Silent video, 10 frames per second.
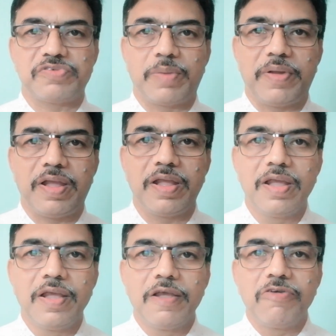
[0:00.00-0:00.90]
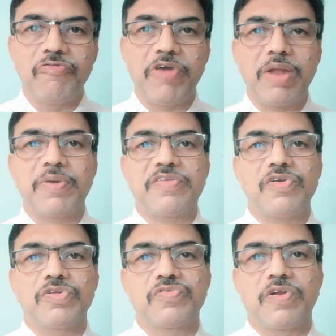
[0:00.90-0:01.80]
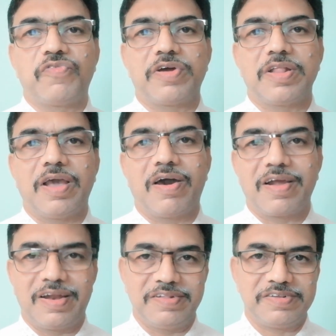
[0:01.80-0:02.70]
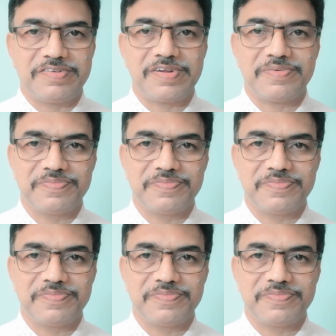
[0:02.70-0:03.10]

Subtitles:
will be very much useful for the organization.